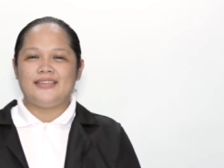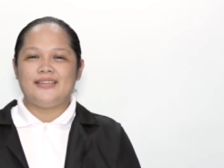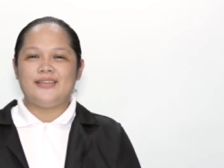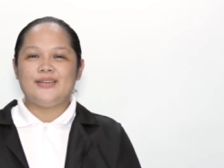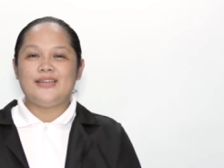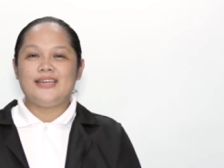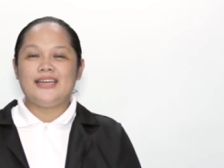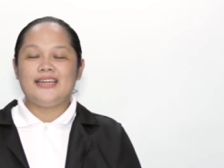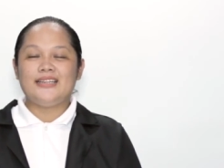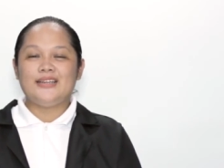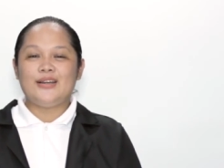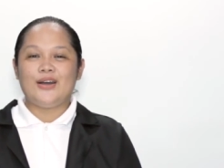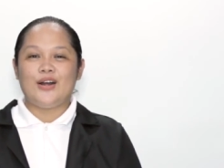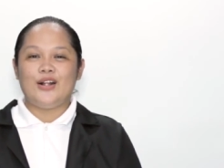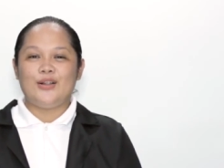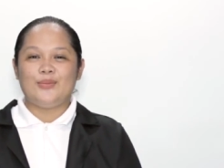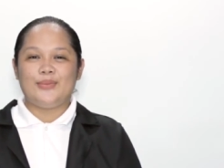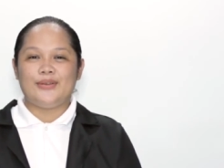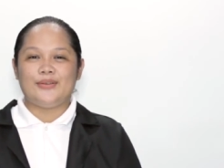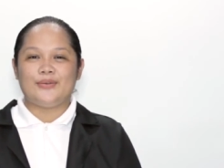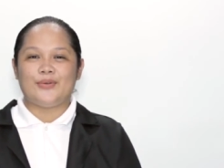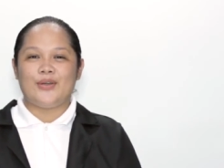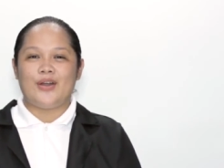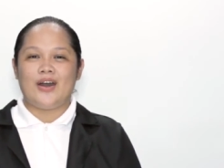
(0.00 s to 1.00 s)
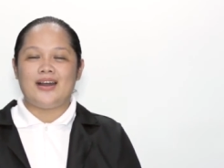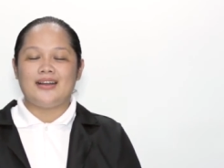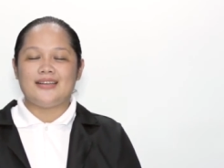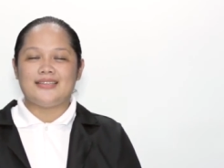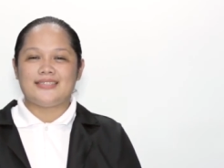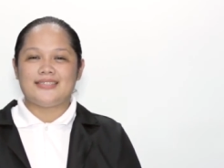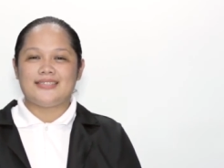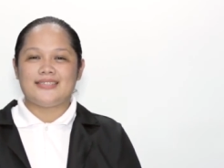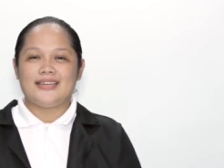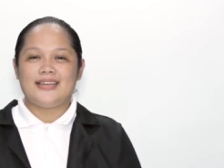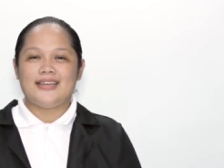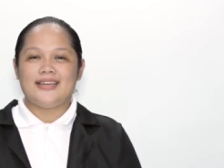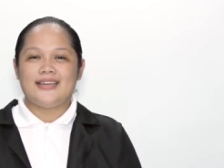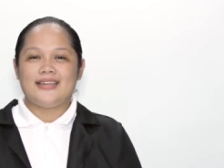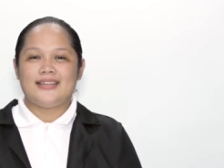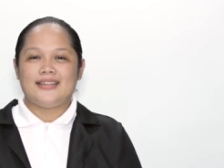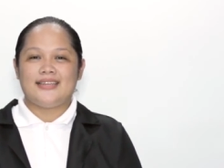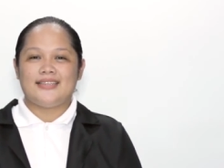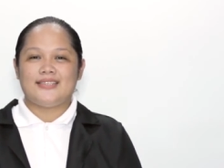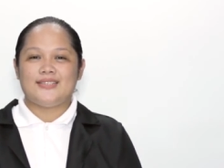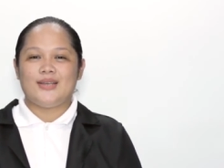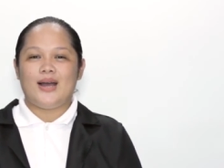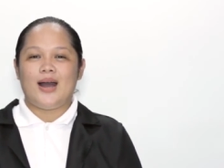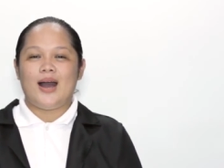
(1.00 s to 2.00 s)
You can call me Rox,
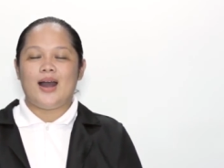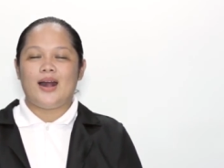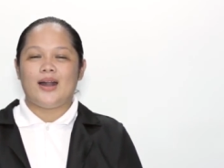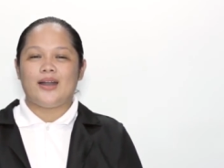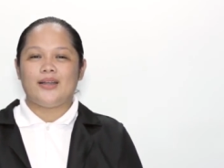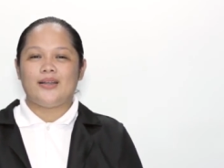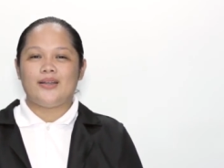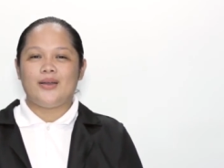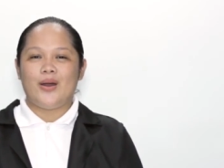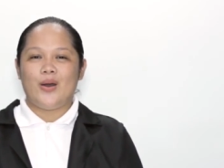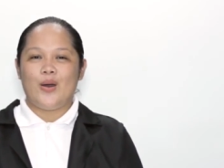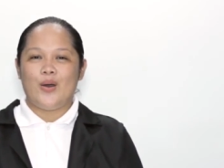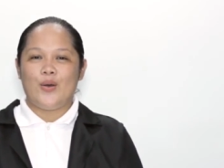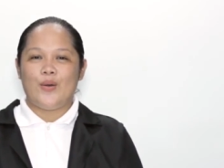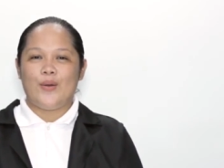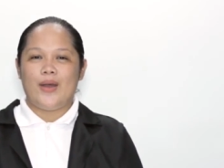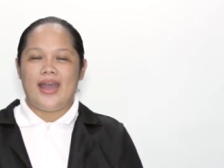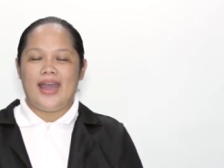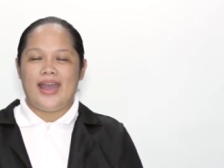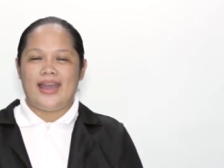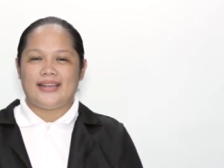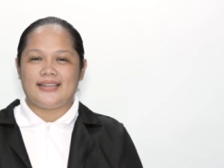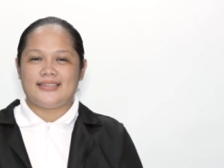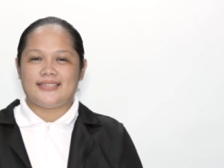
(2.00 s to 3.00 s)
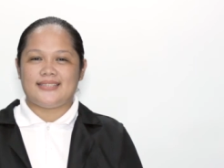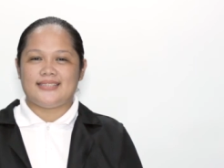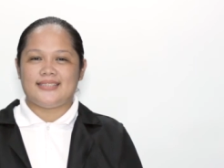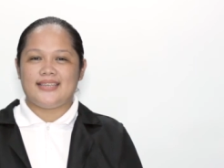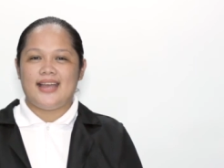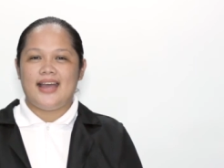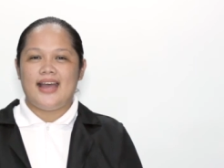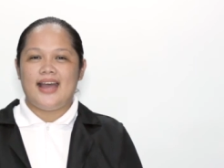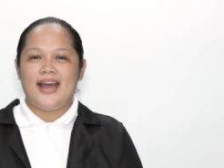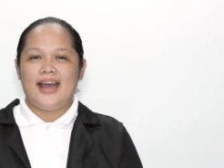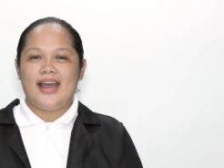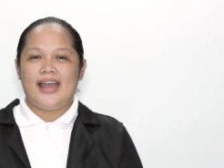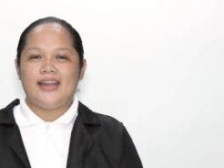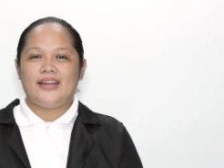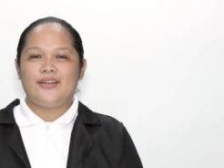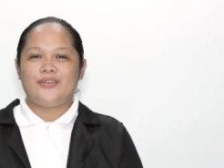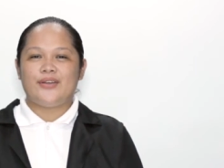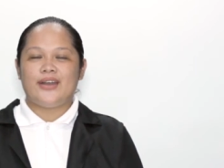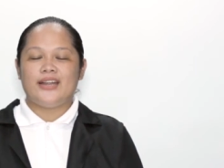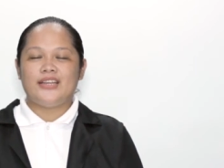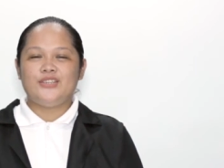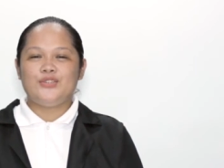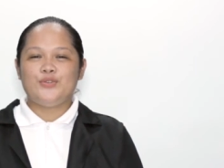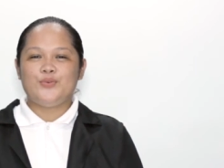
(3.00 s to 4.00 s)
that's R-O-X. I
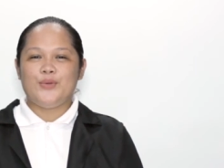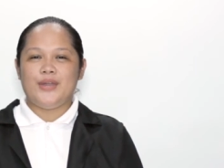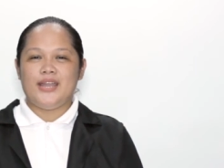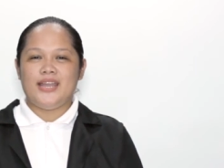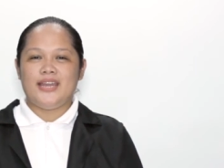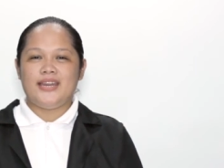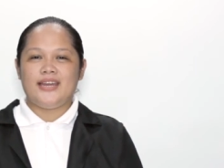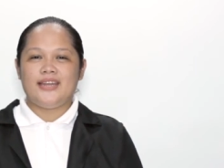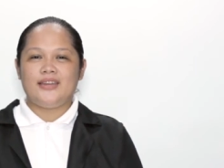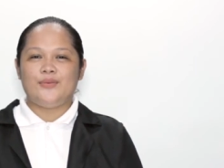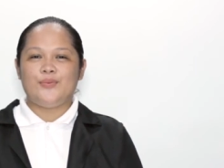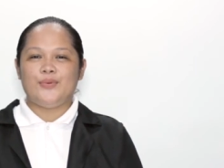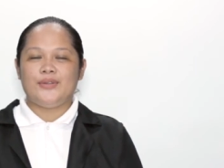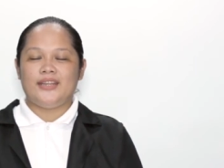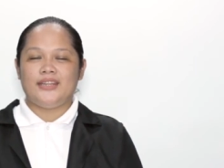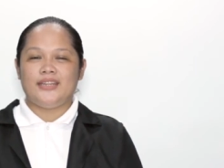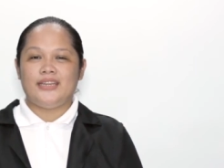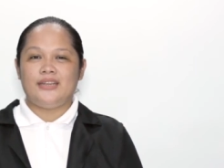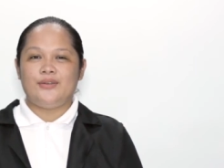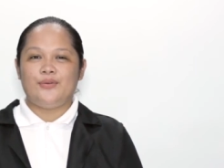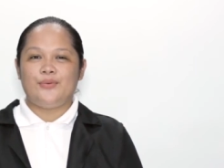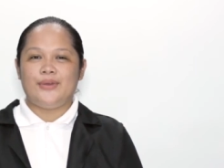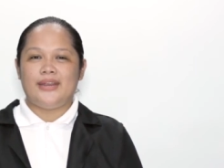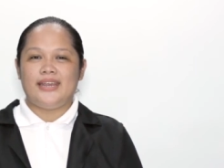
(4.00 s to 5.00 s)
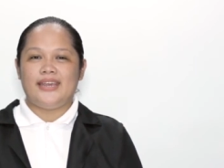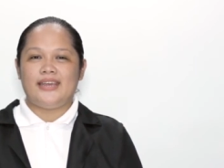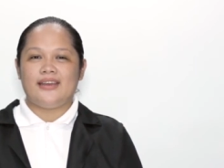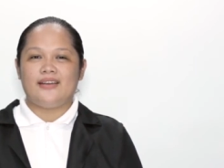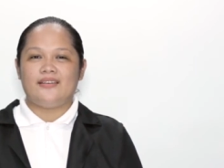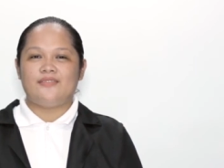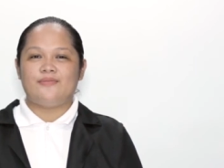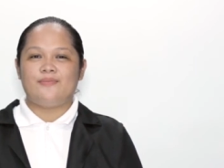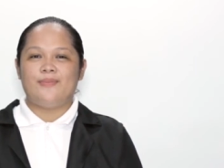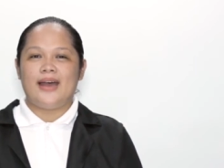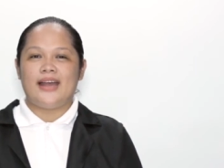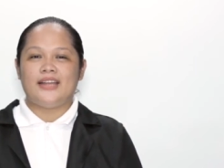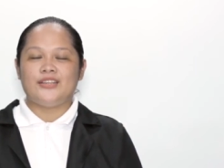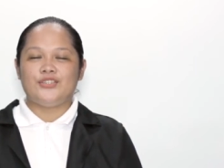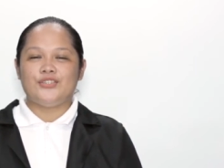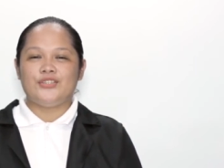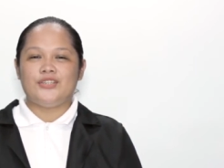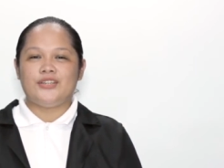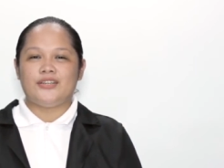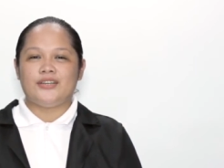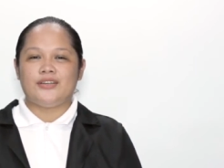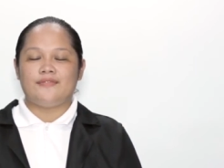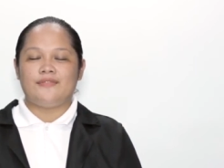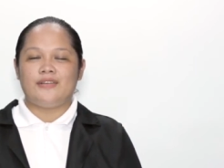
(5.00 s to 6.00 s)
graduated with a degree of
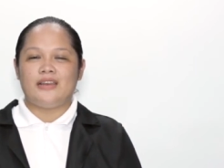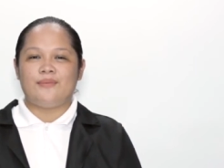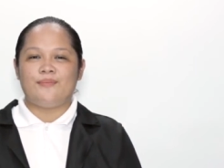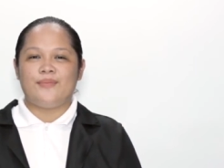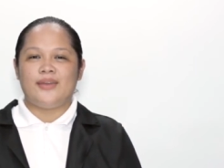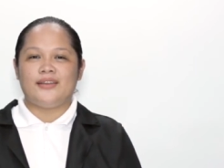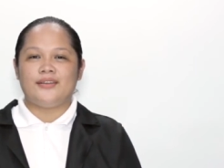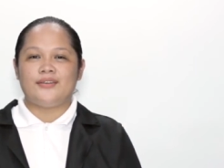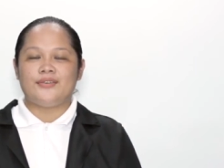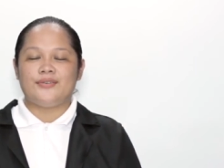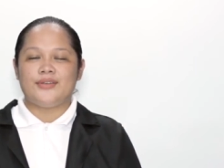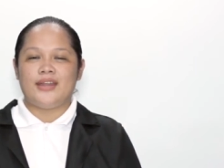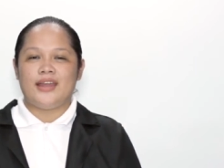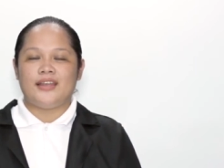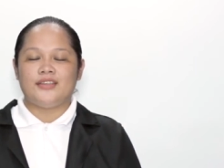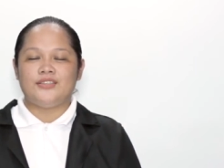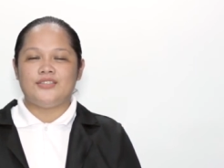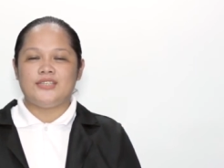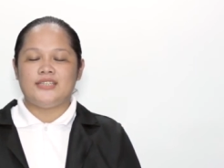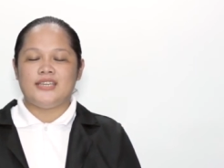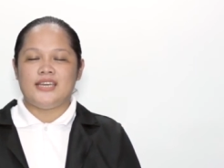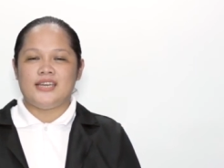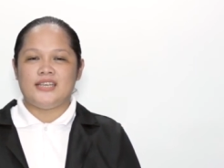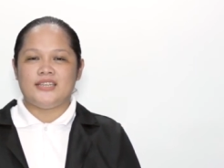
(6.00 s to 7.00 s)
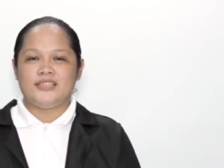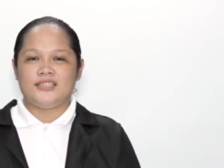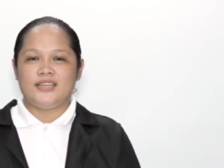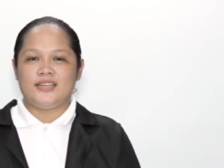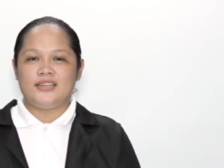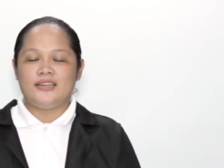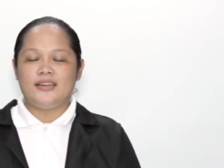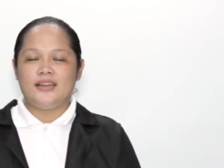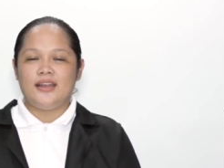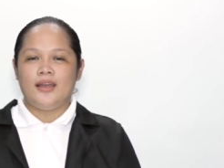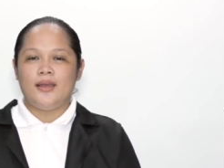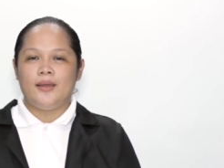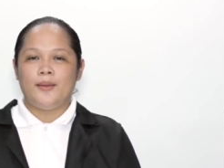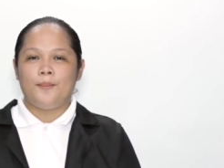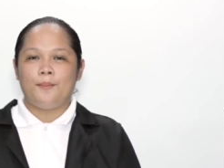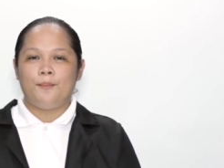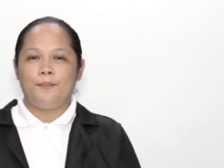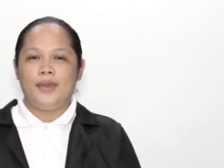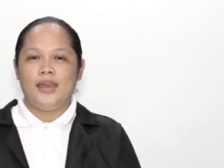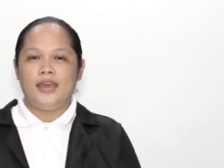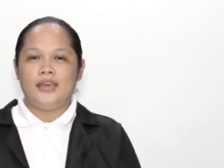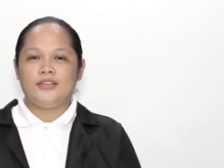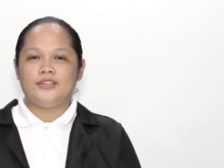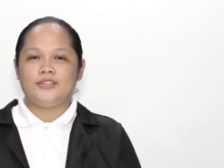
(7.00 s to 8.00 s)
Bachelor of Elementary Education,
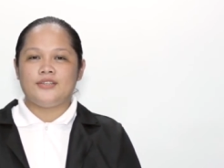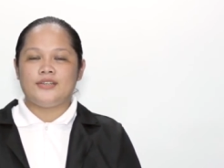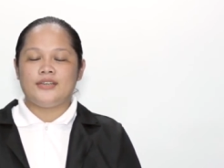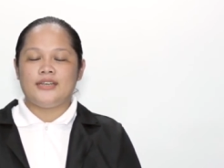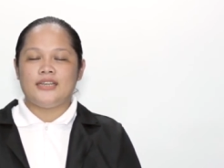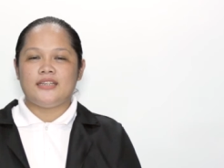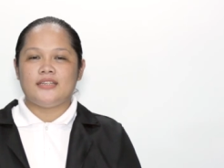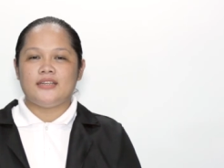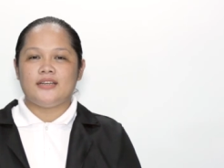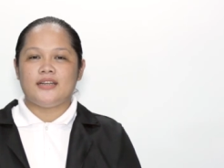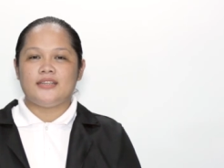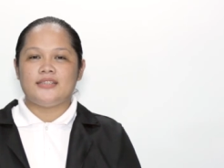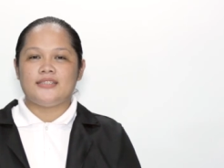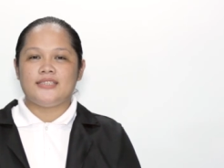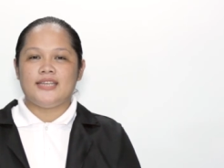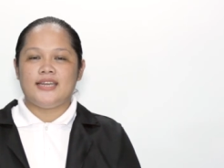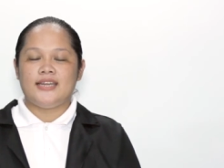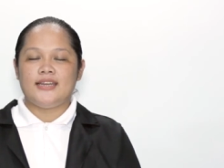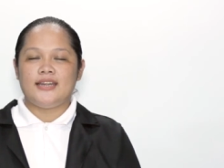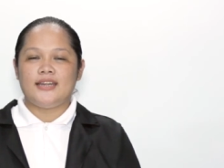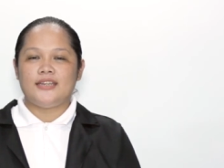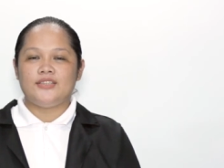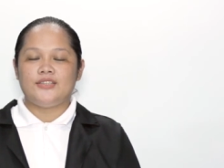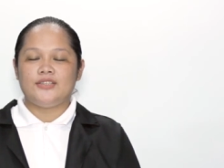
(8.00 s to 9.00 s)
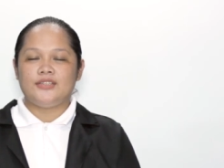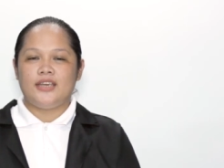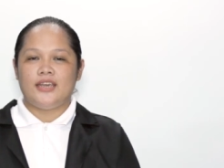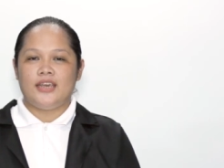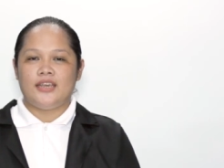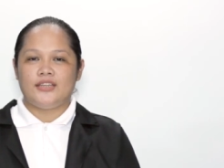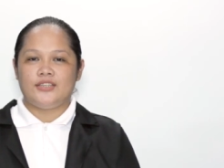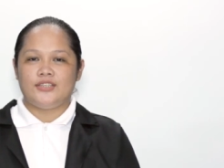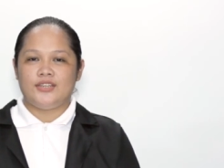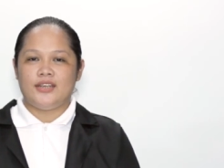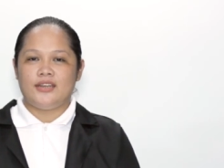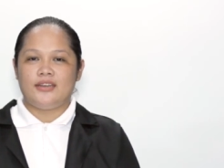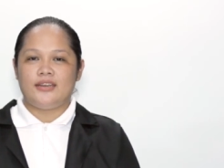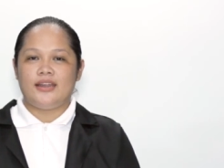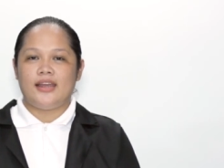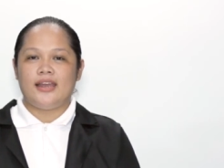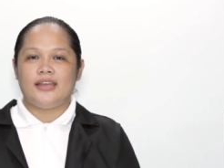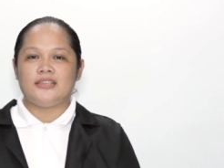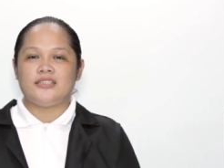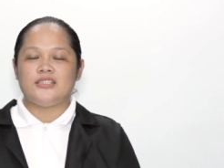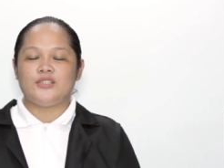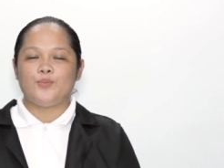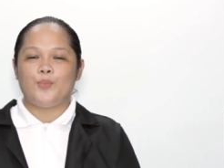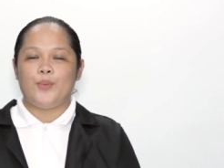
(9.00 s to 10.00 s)
major in Content Education,
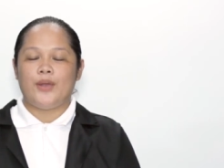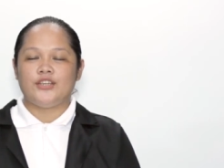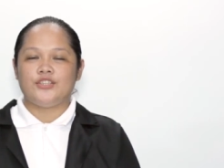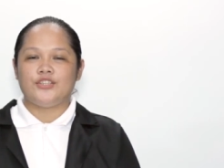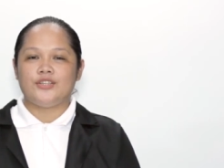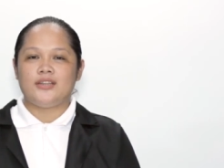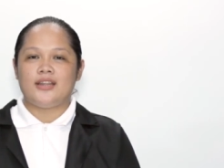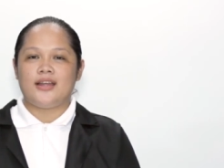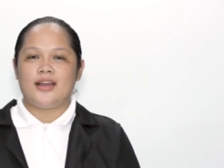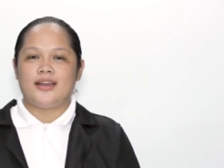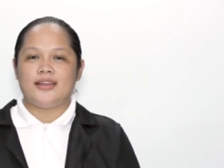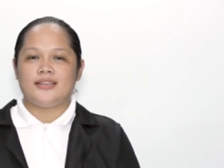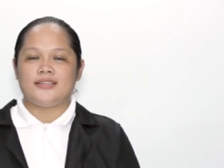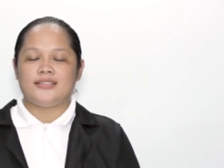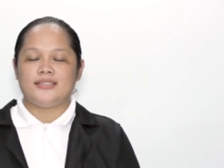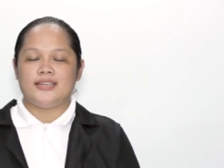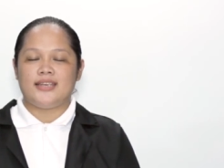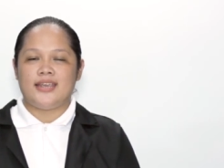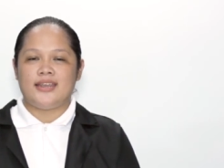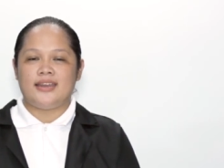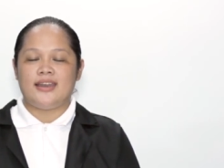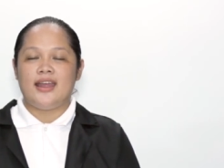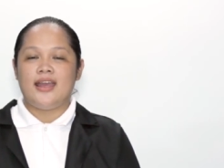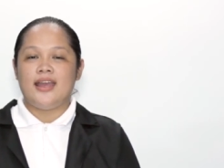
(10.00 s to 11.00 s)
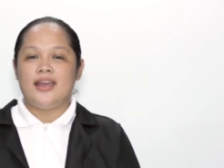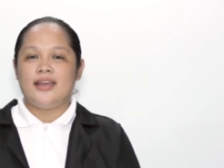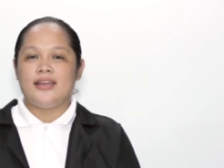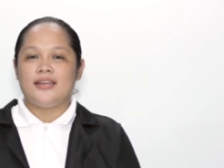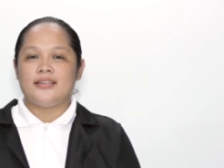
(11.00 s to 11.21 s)
and specialized in